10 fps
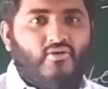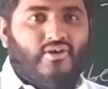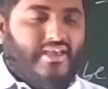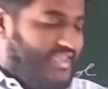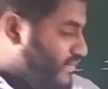
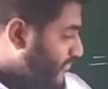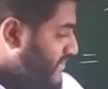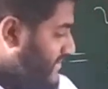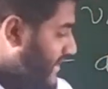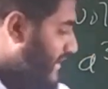Okay,
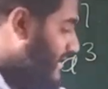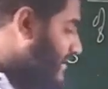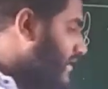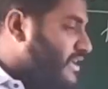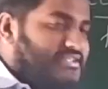carefully see here.
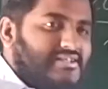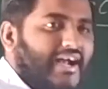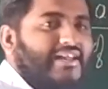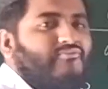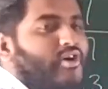Starting